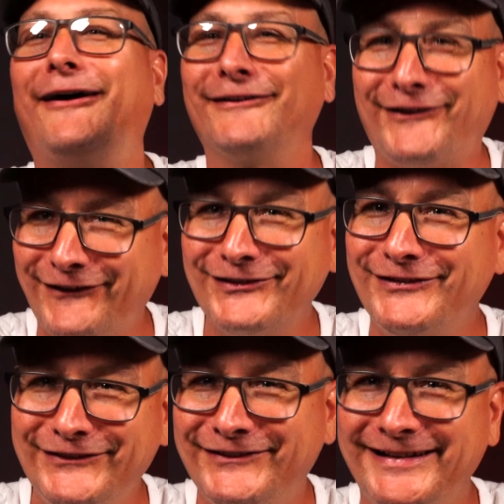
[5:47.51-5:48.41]
on Call of
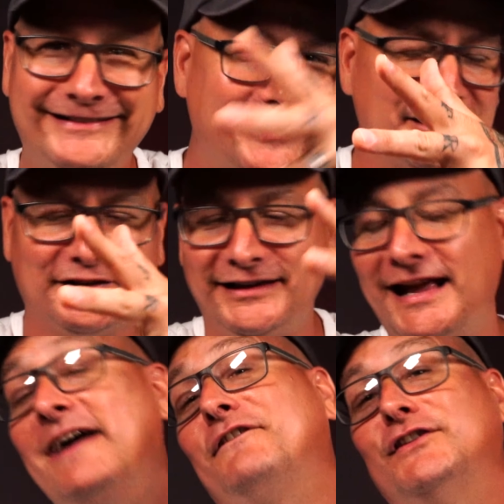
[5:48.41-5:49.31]
Duty, Destiny,
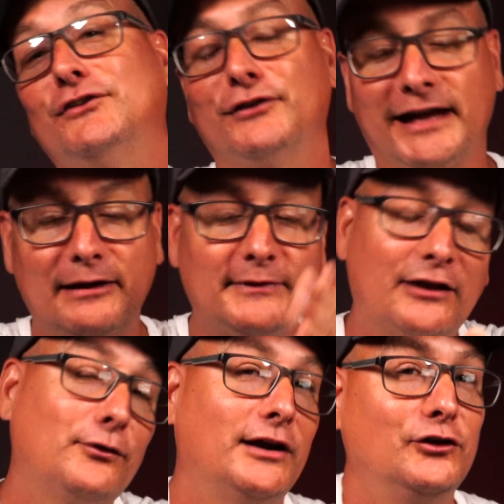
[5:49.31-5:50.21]
every single game,
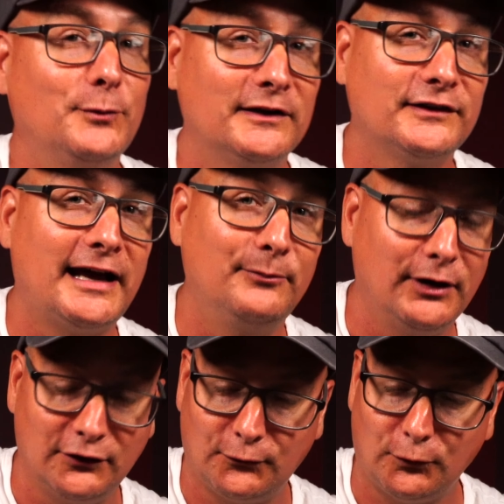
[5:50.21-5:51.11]
that's what I use my side
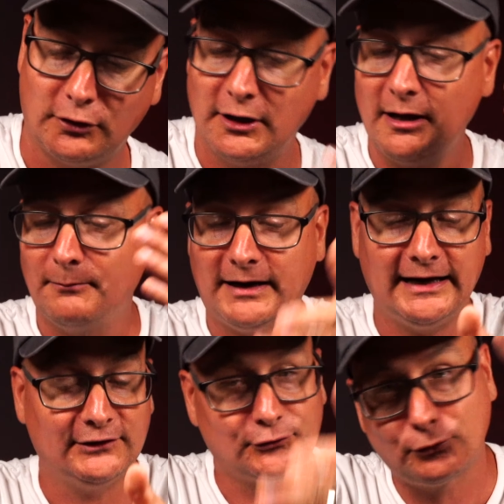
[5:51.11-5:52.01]
buttons for.
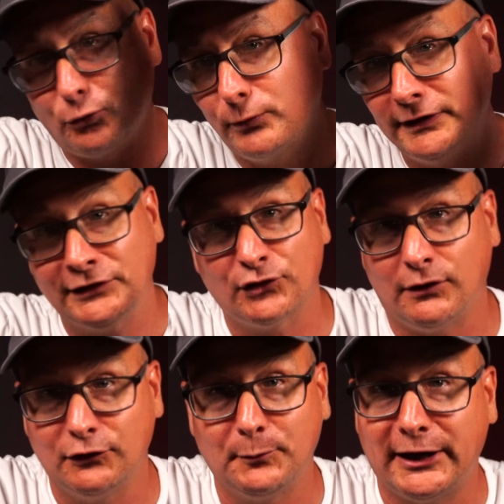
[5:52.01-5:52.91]
My scroll wheel is
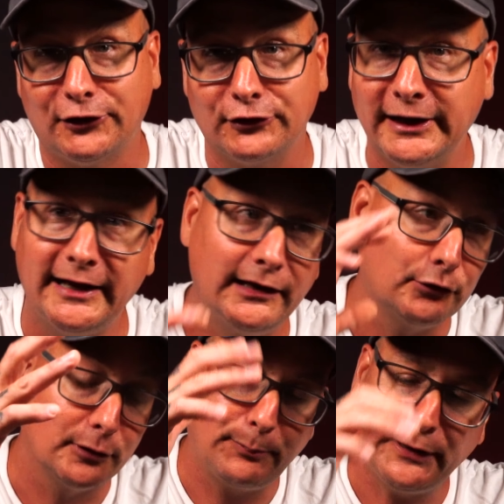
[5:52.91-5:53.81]
always my grenade
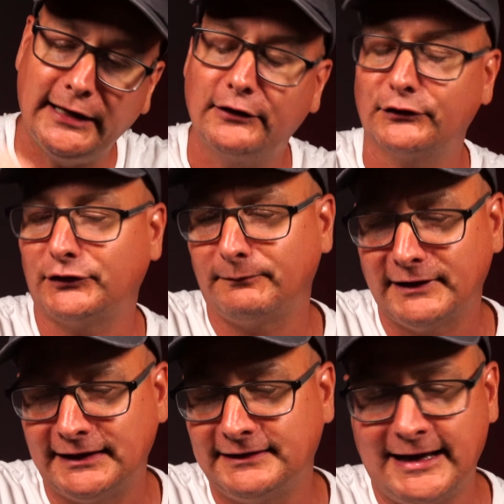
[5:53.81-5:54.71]
or a ping or something
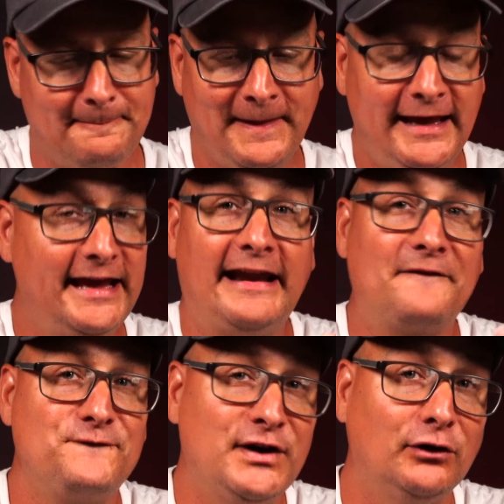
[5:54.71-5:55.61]
like that. And I
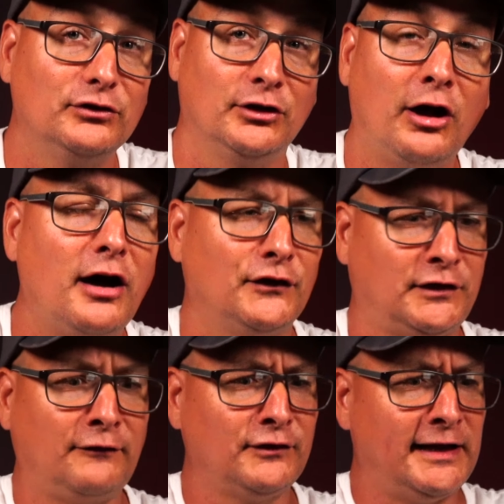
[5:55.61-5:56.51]
felt lost.
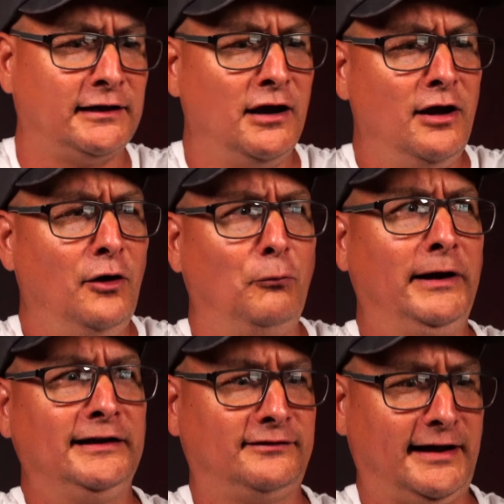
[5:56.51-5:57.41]
I was like,
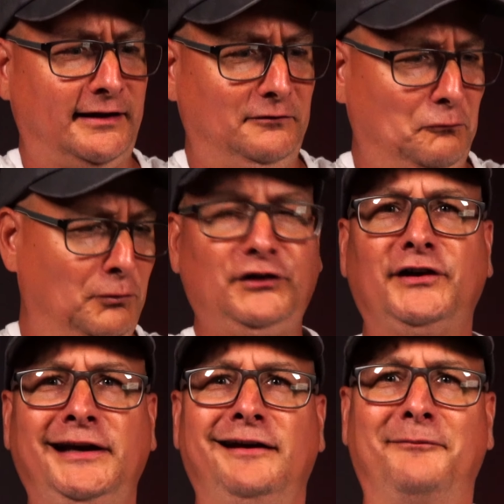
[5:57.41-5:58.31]
wait a second, which
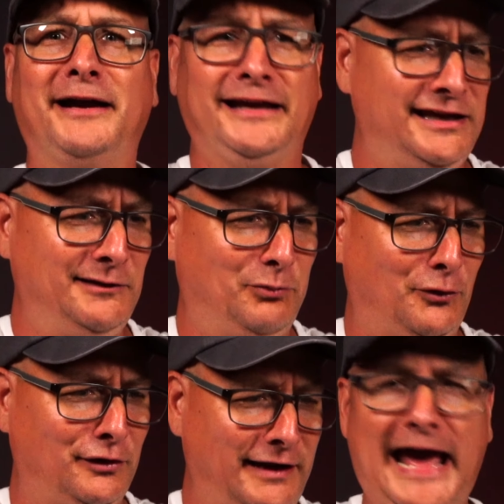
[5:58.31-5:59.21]
key on my
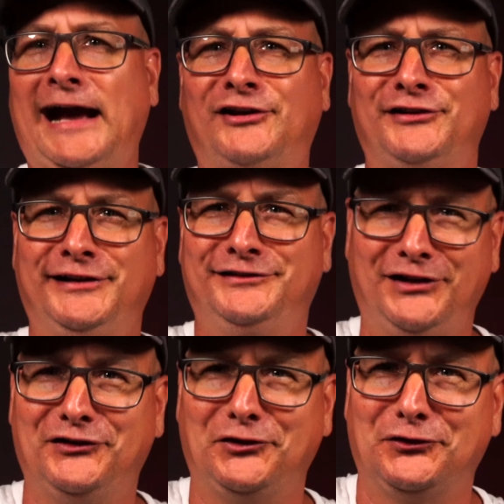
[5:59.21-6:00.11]
keyboard actually
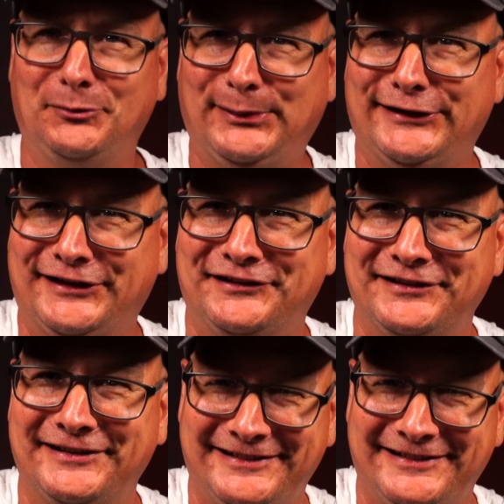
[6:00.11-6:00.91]
does those abilities of